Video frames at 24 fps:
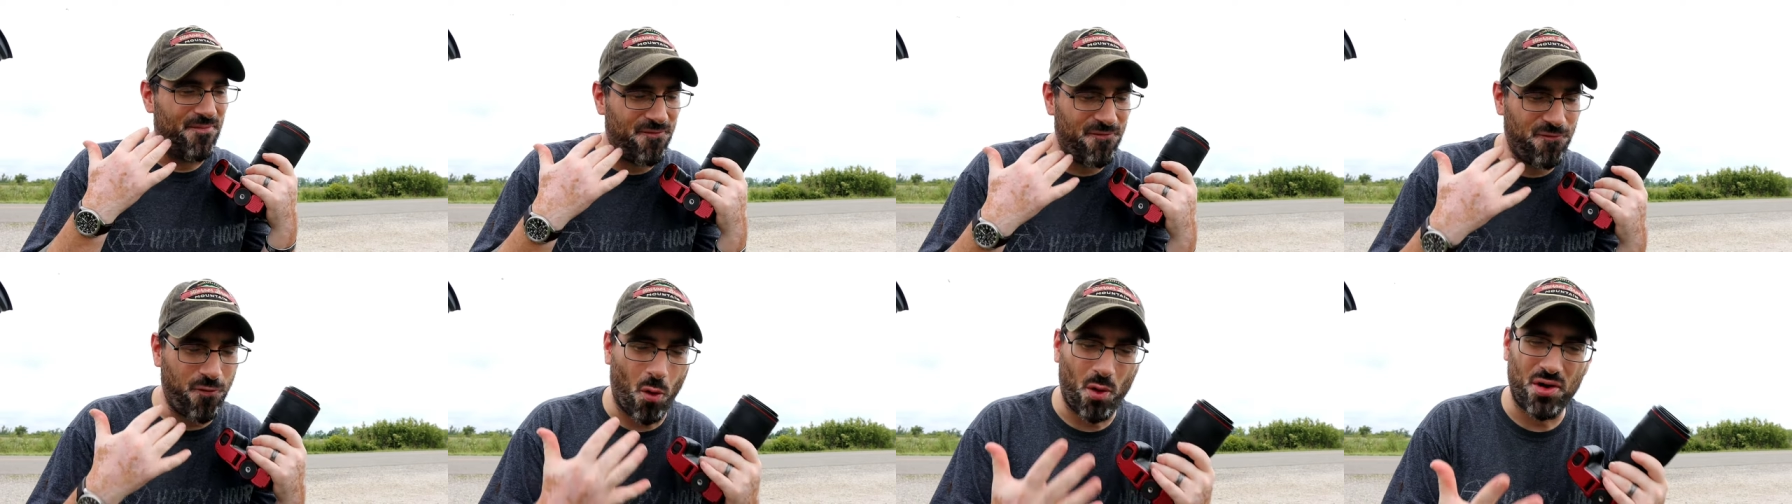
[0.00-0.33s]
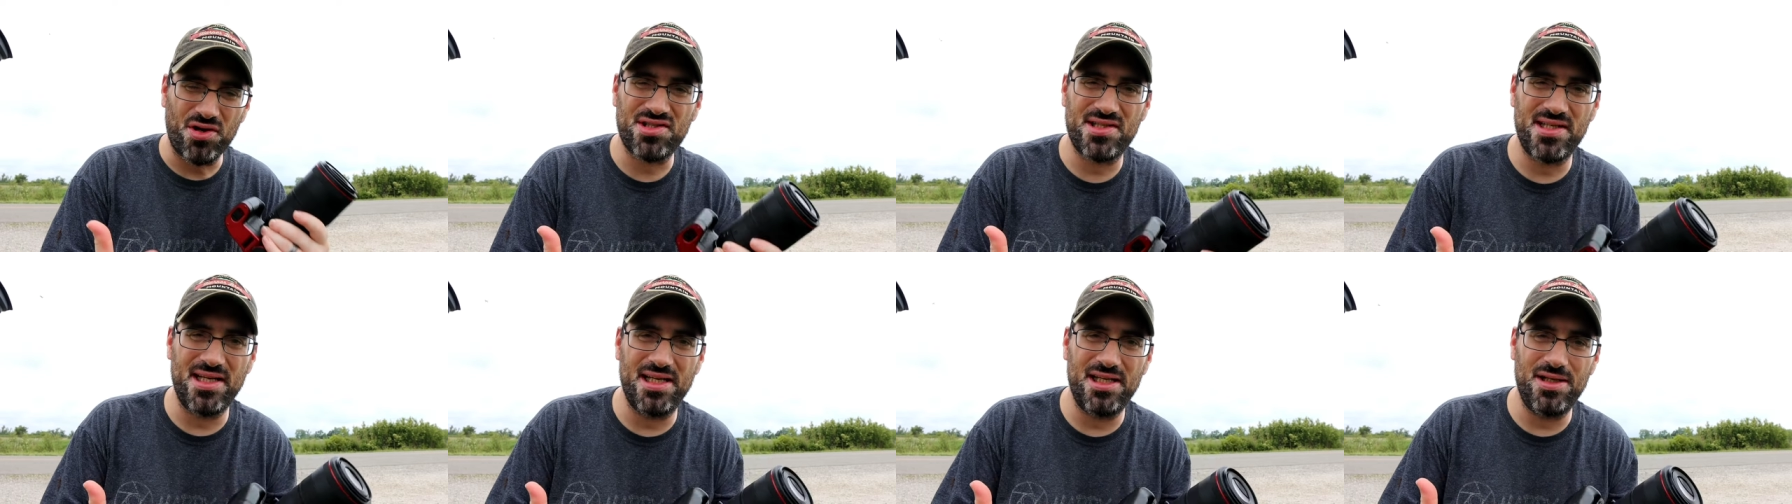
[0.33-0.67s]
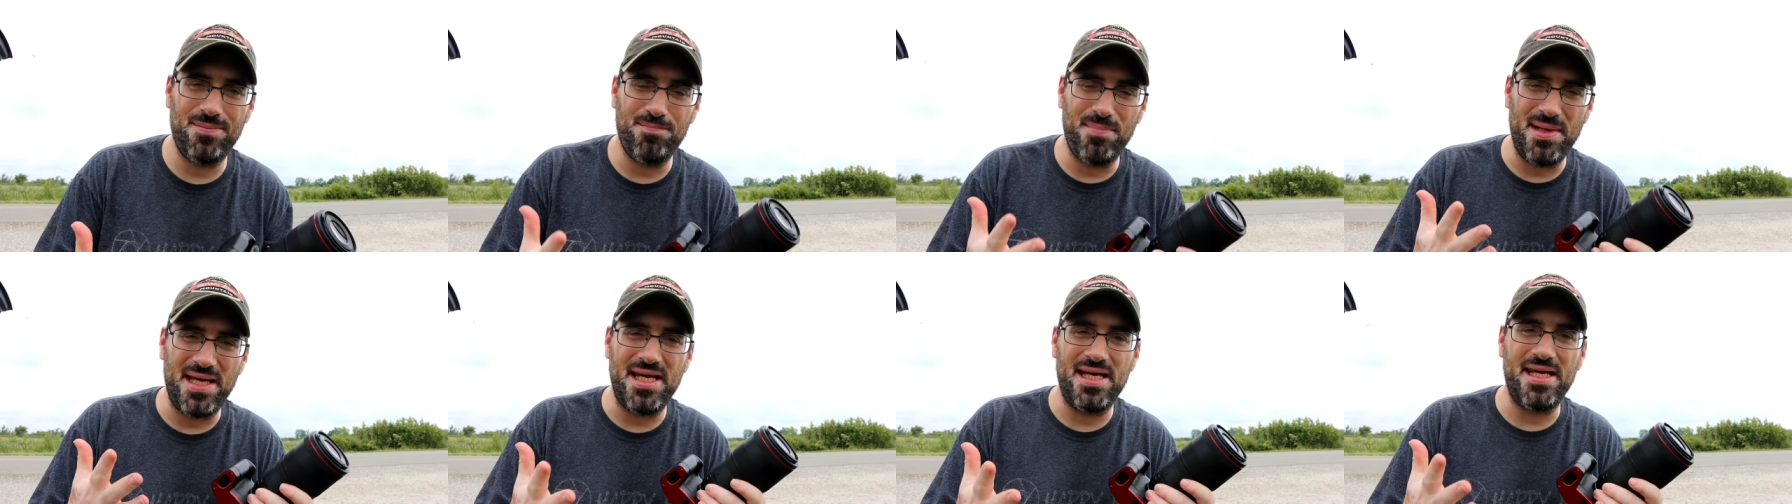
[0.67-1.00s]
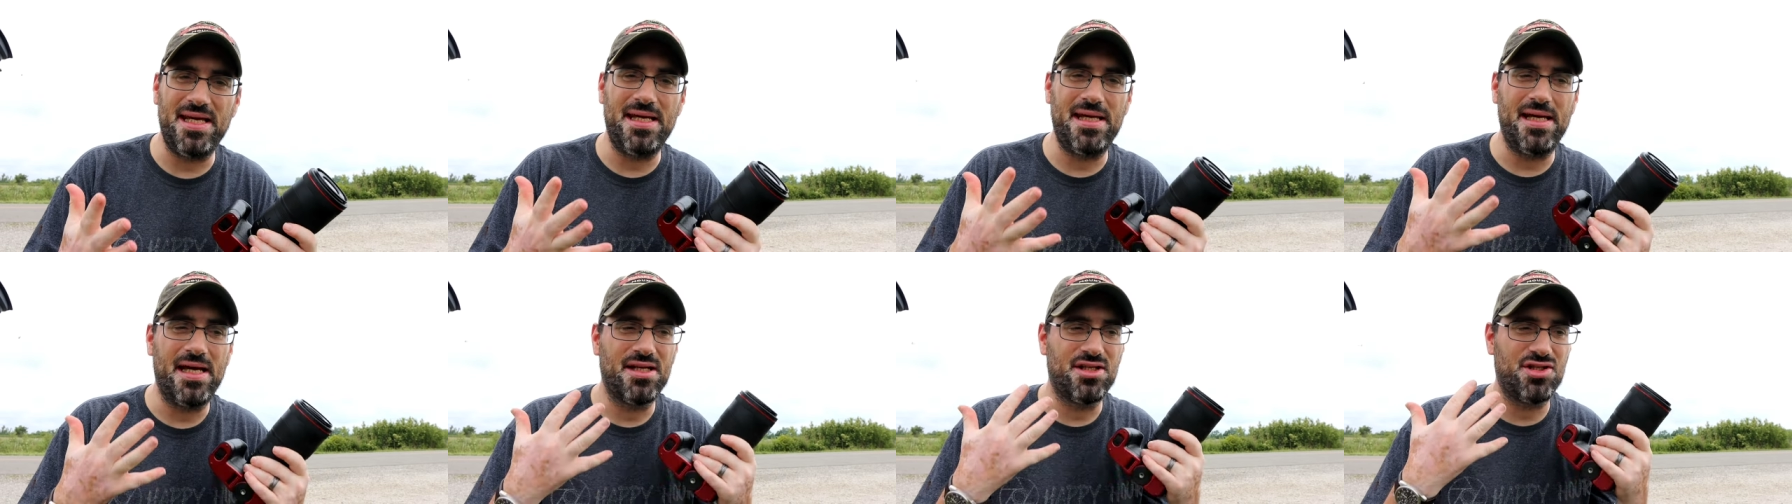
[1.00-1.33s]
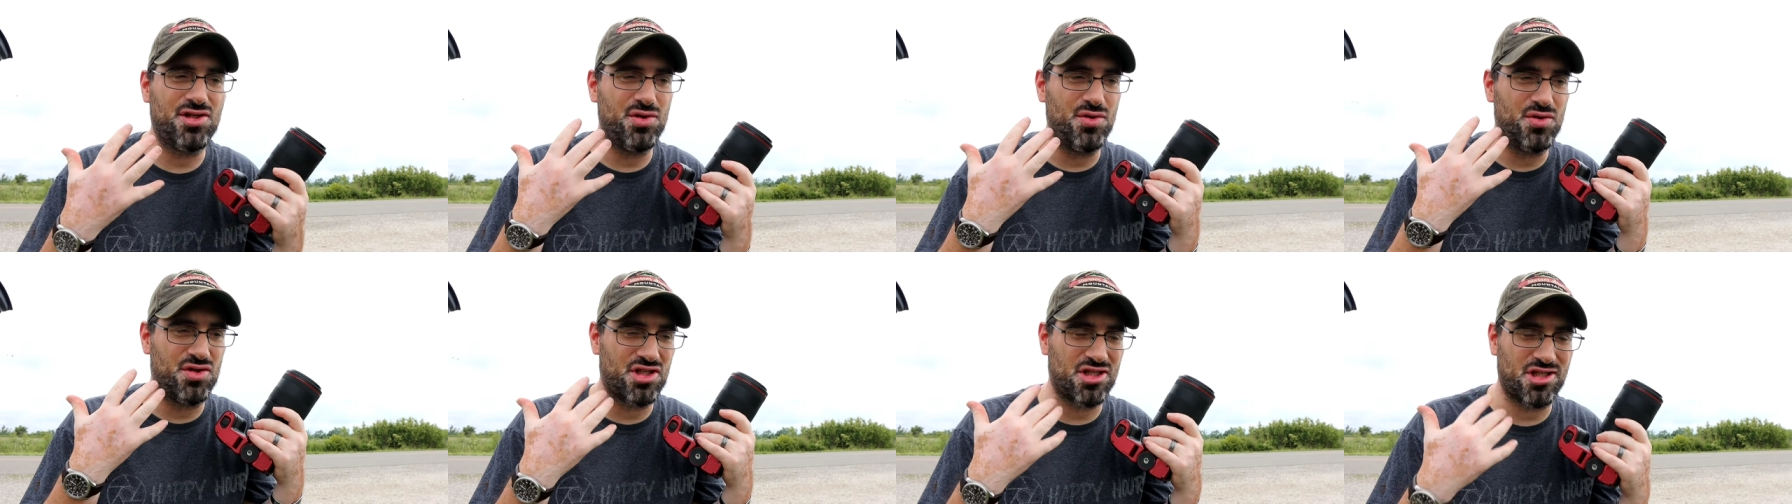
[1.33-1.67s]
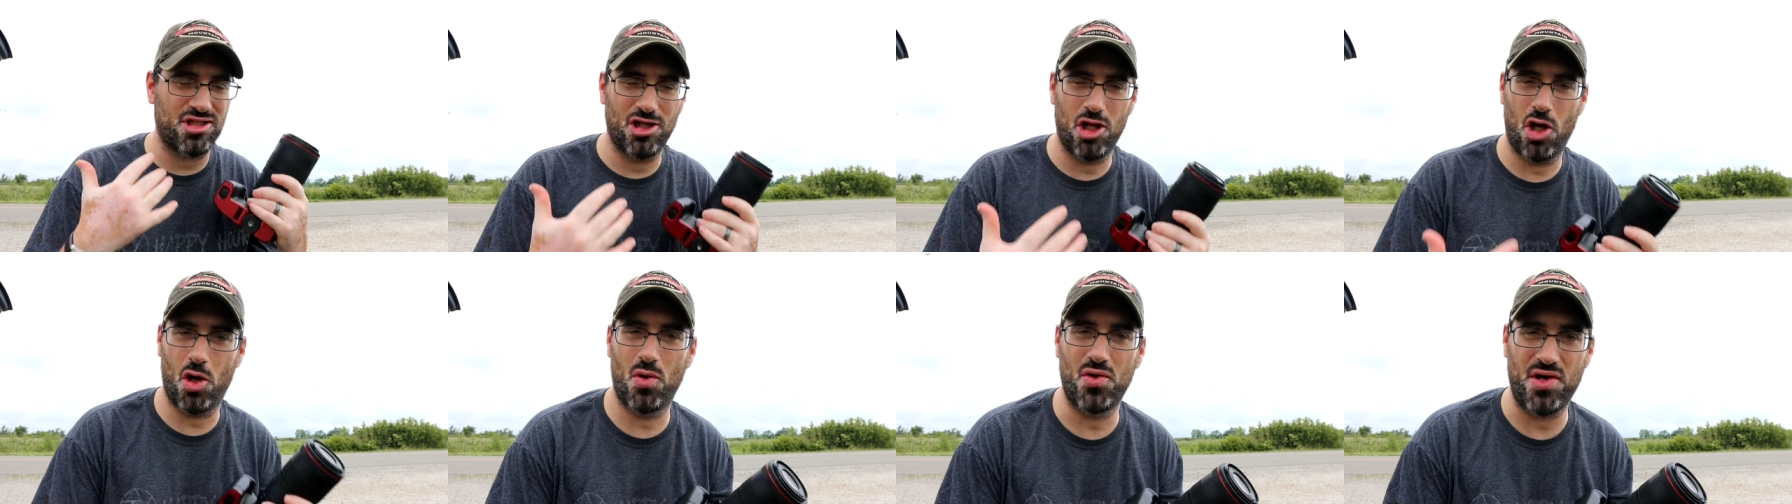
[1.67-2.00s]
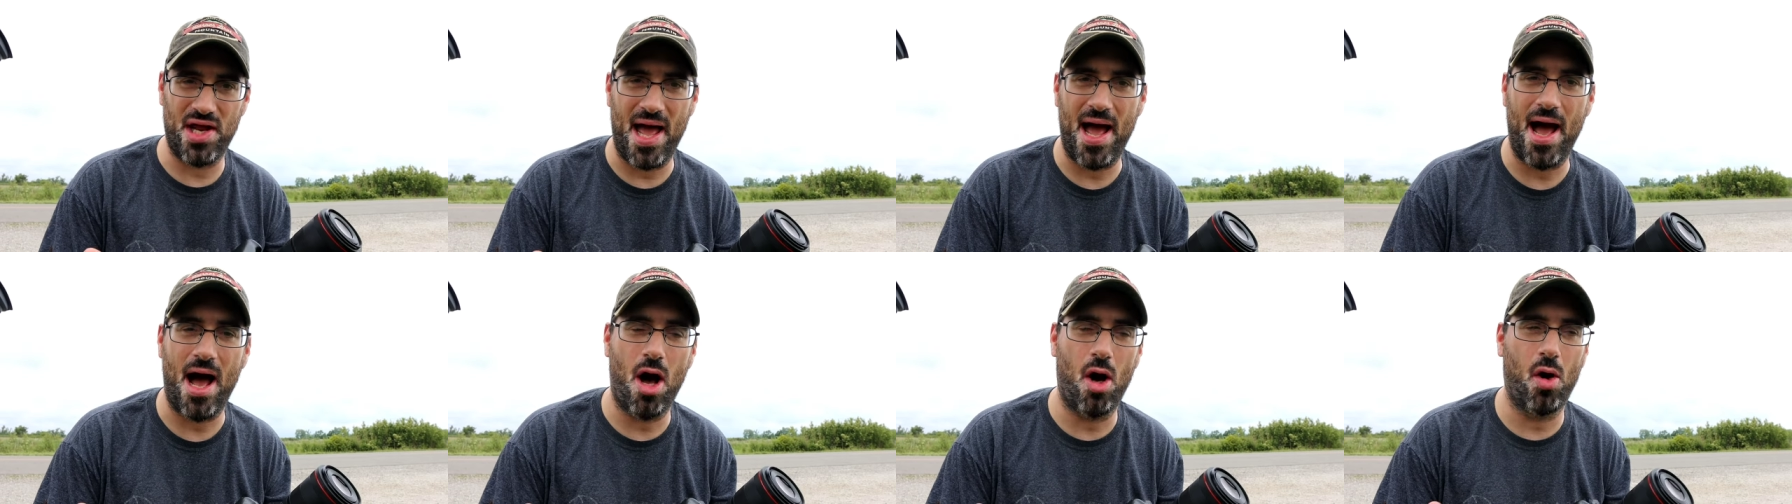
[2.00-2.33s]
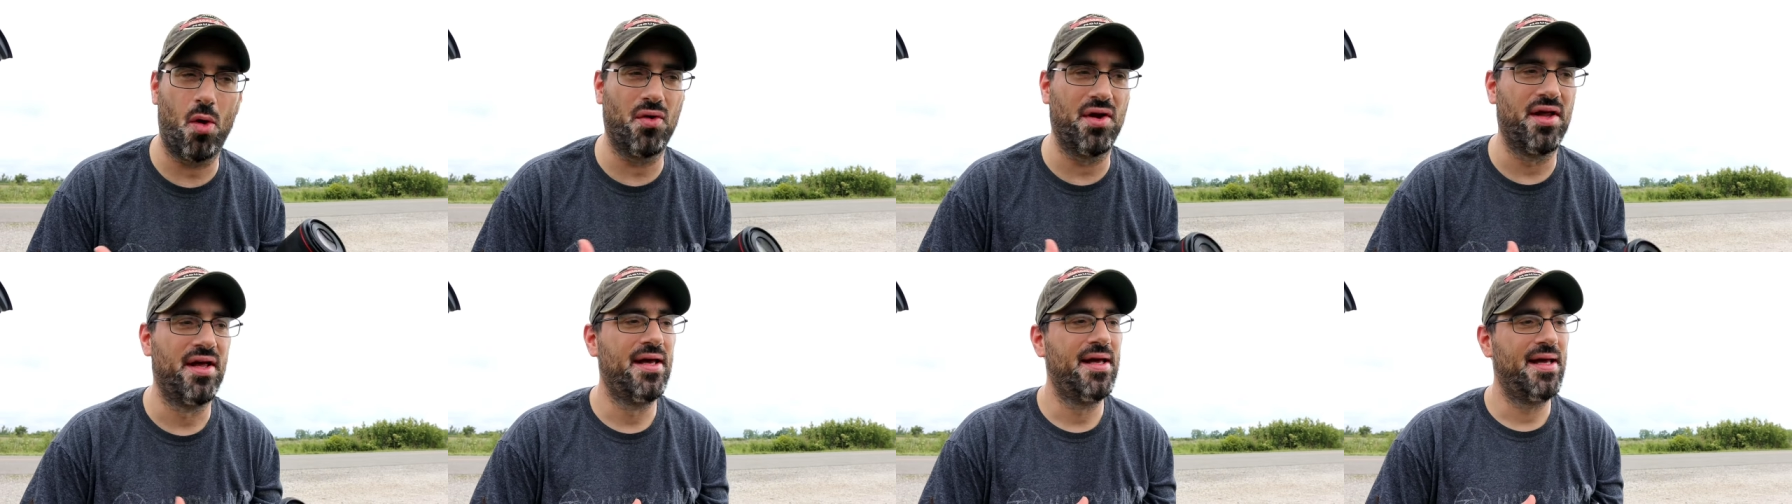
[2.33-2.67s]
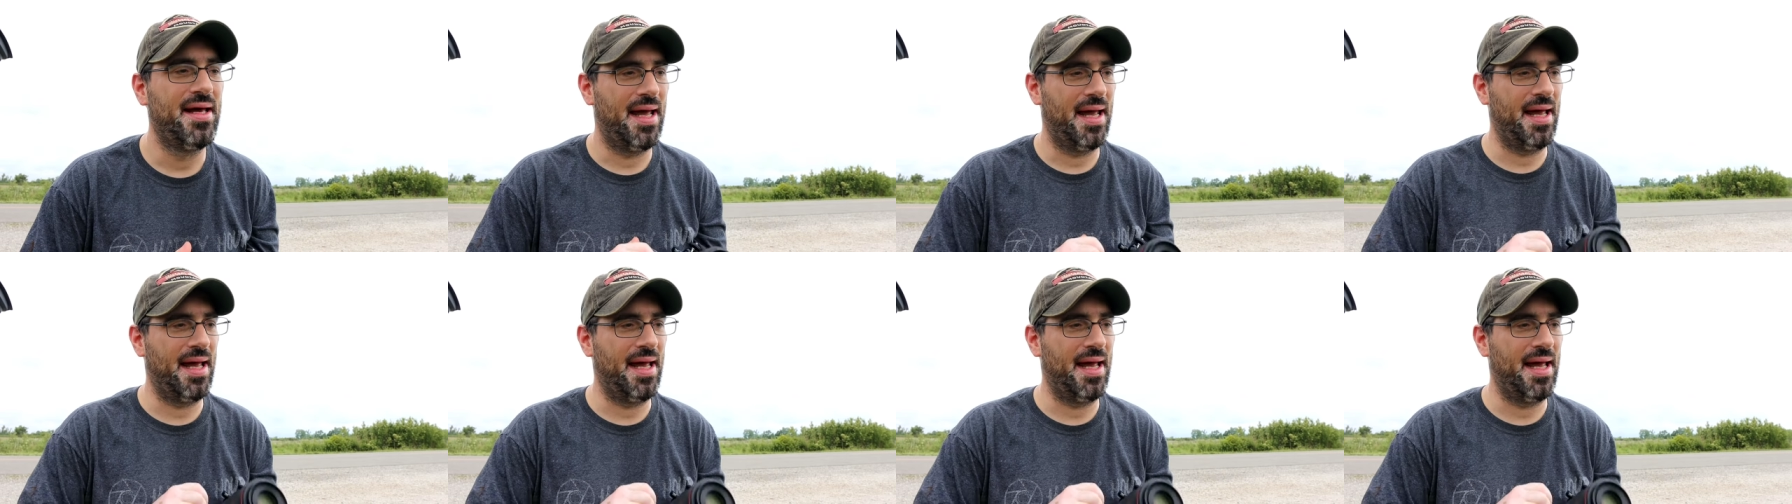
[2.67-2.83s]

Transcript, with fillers: forcing me to slow down